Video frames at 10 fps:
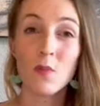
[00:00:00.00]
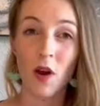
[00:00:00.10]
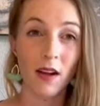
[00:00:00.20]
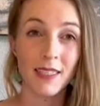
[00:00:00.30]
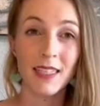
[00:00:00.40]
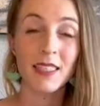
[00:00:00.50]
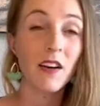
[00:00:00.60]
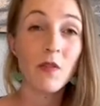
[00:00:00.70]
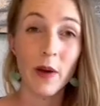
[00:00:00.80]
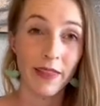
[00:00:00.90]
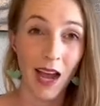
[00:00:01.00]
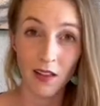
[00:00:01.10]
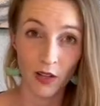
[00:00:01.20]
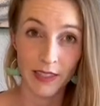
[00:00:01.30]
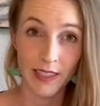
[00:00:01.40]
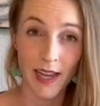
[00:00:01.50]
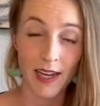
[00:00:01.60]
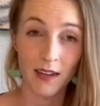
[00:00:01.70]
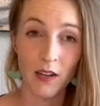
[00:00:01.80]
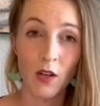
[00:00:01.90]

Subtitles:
process of what that looks like.